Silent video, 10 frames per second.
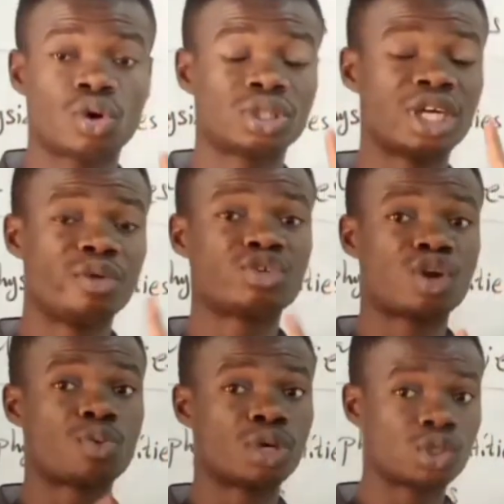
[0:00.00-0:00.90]
or 10 raised
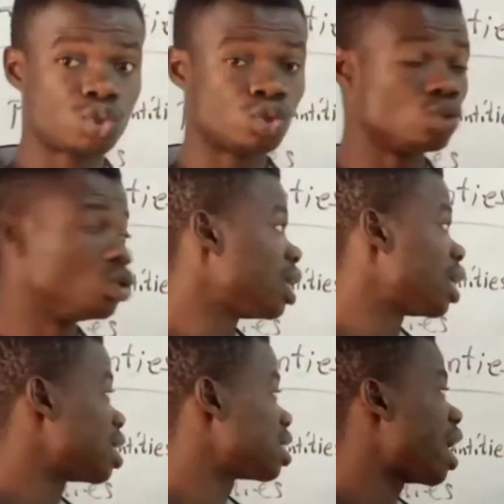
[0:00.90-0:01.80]
to the power
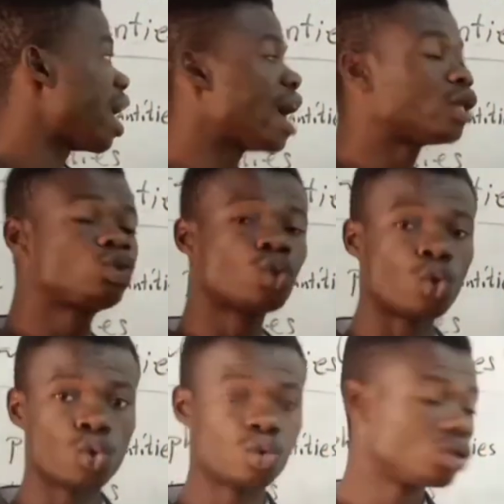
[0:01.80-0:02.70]
2 is
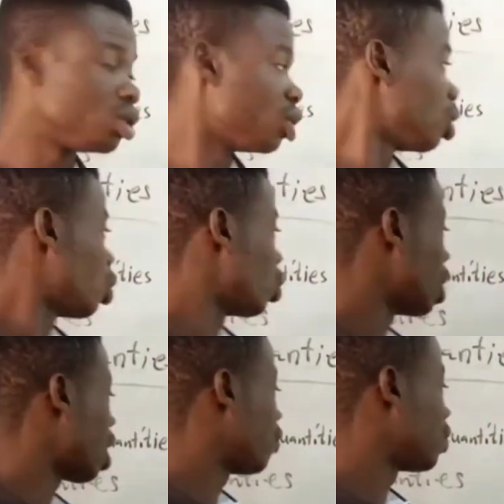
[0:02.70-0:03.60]
hecto.
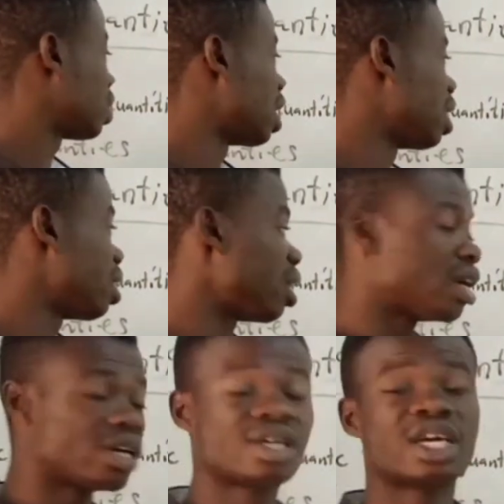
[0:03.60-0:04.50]
We have 10
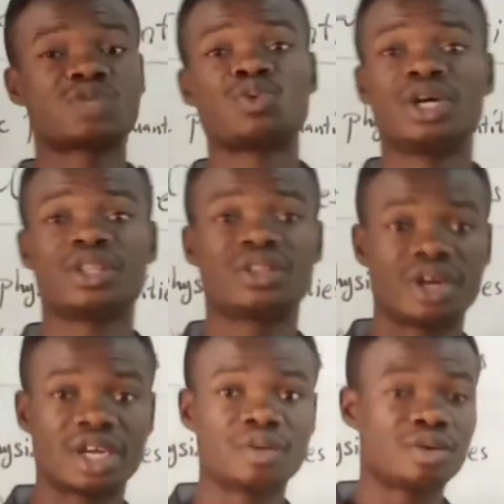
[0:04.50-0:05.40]
exponent
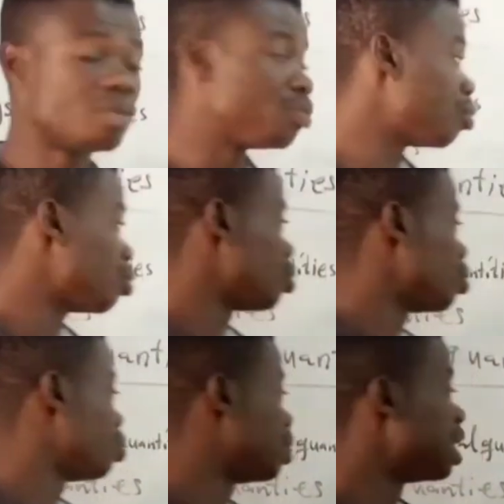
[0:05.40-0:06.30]
3
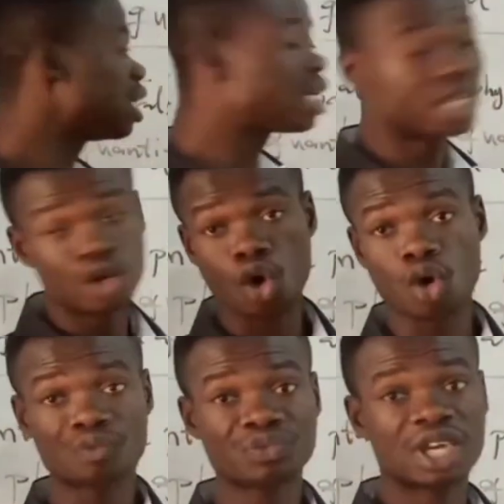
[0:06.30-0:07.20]
being
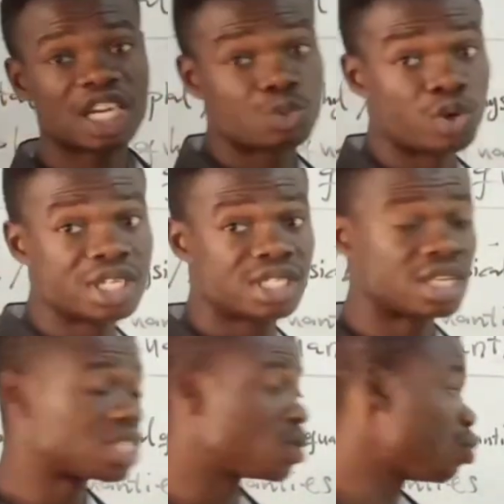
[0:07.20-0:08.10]
kilo, exponent
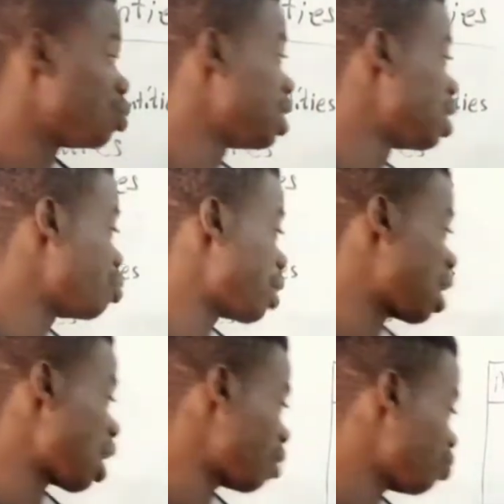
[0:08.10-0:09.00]
6 being
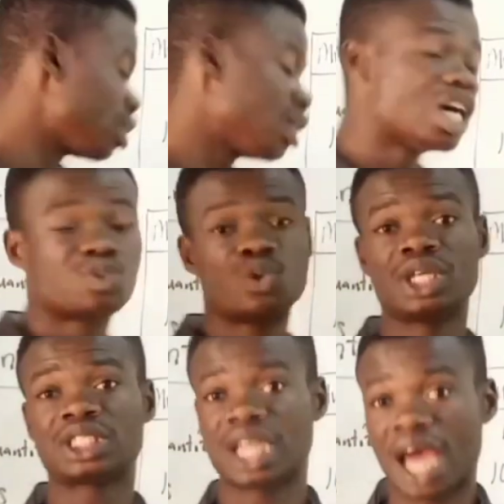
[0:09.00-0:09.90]
mega,
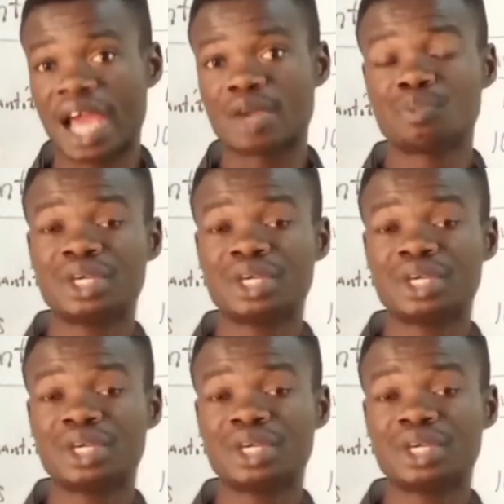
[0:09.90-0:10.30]
exponent 9